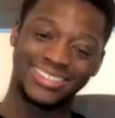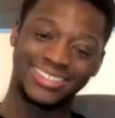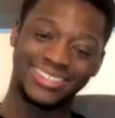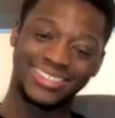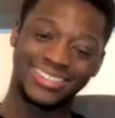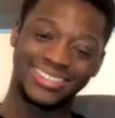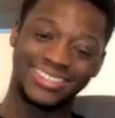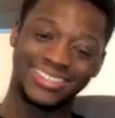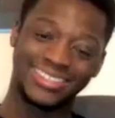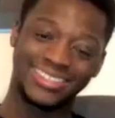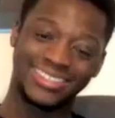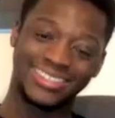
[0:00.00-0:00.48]

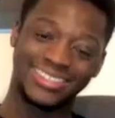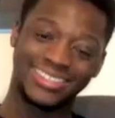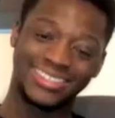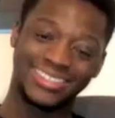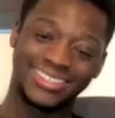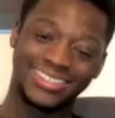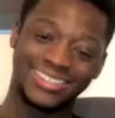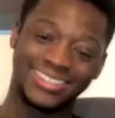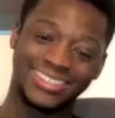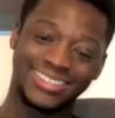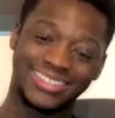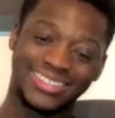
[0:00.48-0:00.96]
because
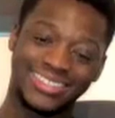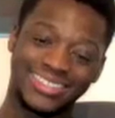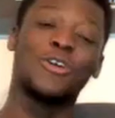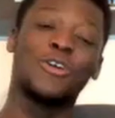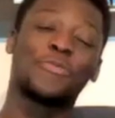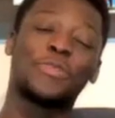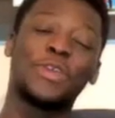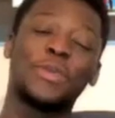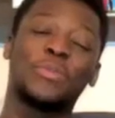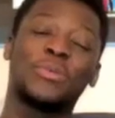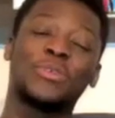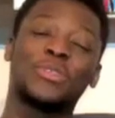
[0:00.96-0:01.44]
a lot
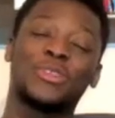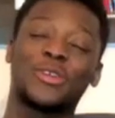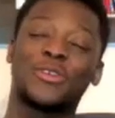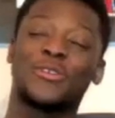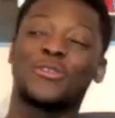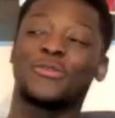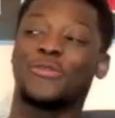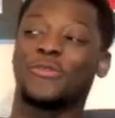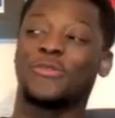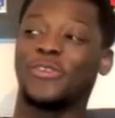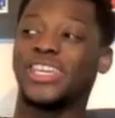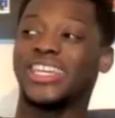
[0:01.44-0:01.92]
of people
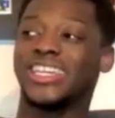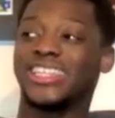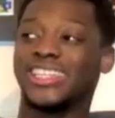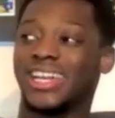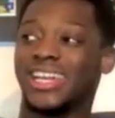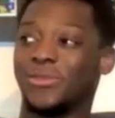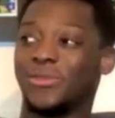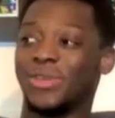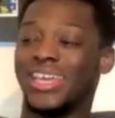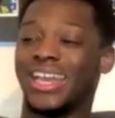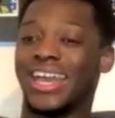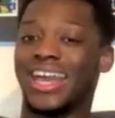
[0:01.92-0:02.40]
don't think
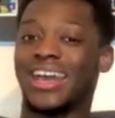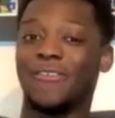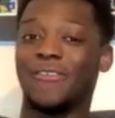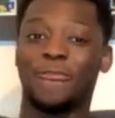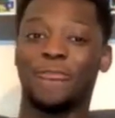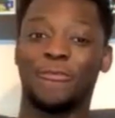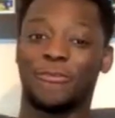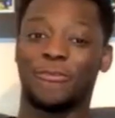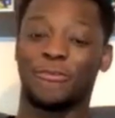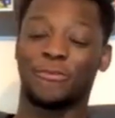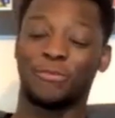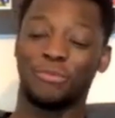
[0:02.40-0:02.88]
that we
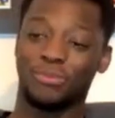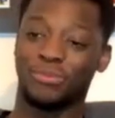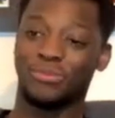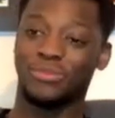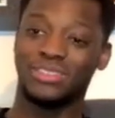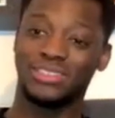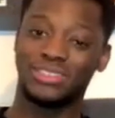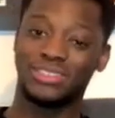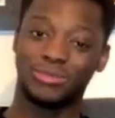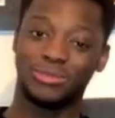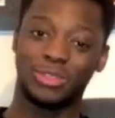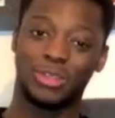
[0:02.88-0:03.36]
have,
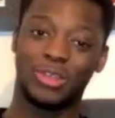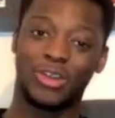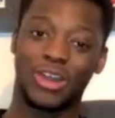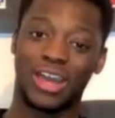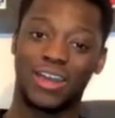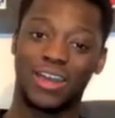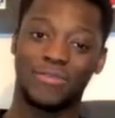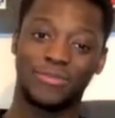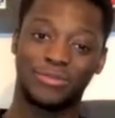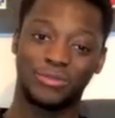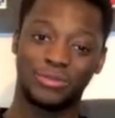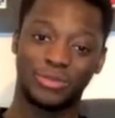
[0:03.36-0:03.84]
we don't
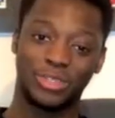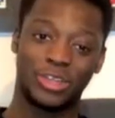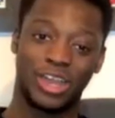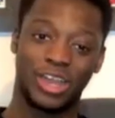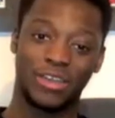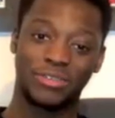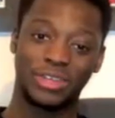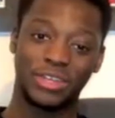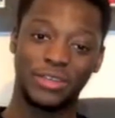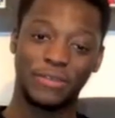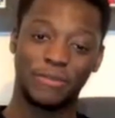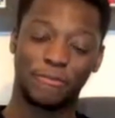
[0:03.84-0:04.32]
have, we don't
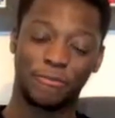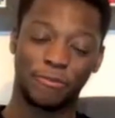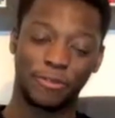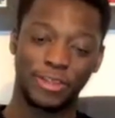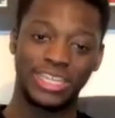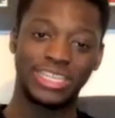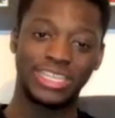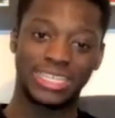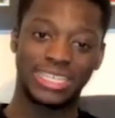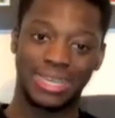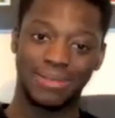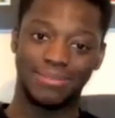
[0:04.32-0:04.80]
have any
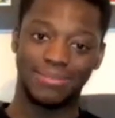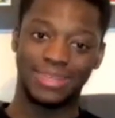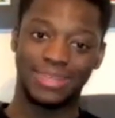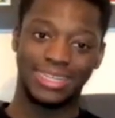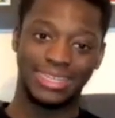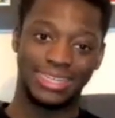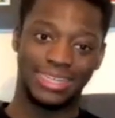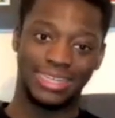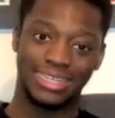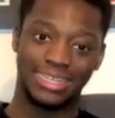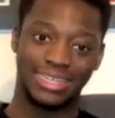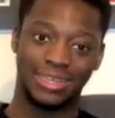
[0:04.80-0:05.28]
free time
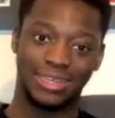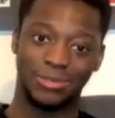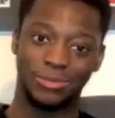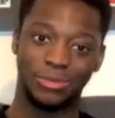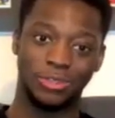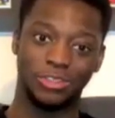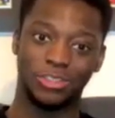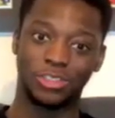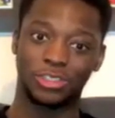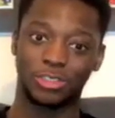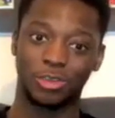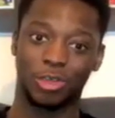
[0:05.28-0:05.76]
like that. That
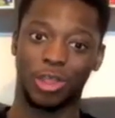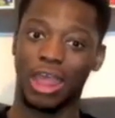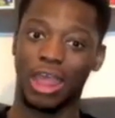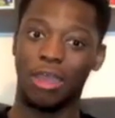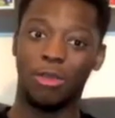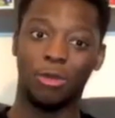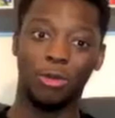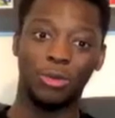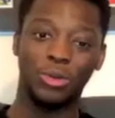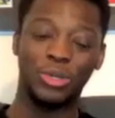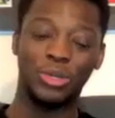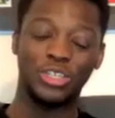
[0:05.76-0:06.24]
we're just
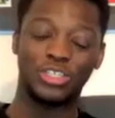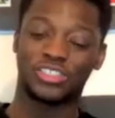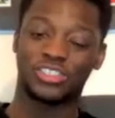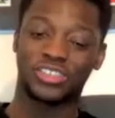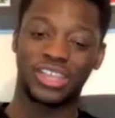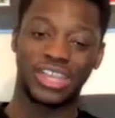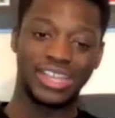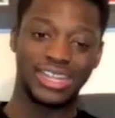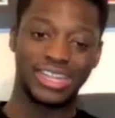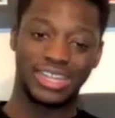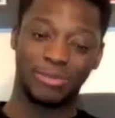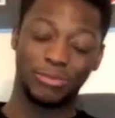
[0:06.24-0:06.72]
like always
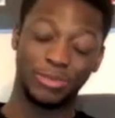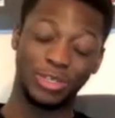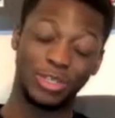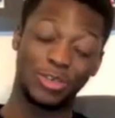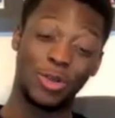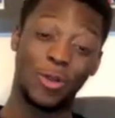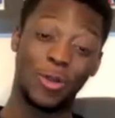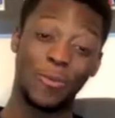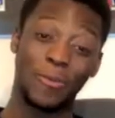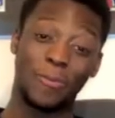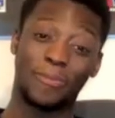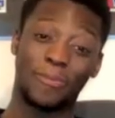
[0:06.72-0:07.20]
training. We
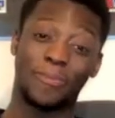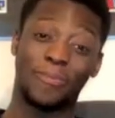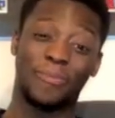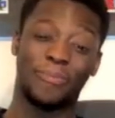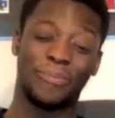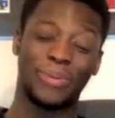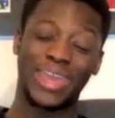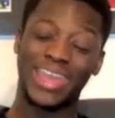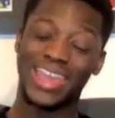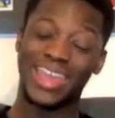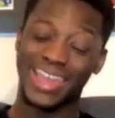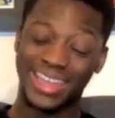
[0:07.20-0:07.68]
got
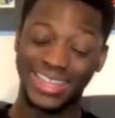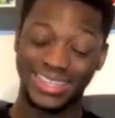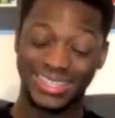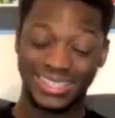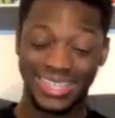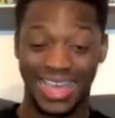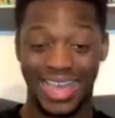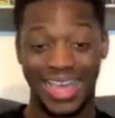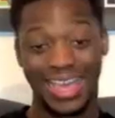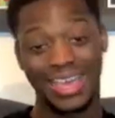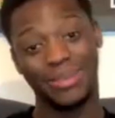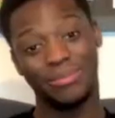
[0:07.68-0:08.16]
bare
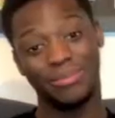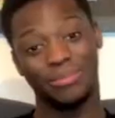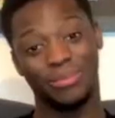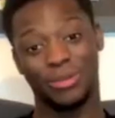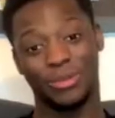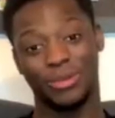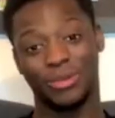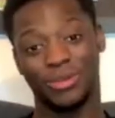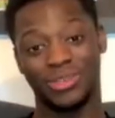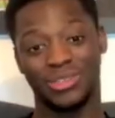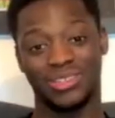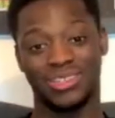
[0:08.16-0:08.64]
time,
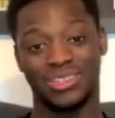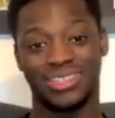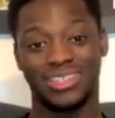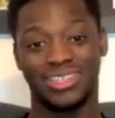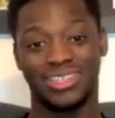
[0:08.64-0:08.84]
bro.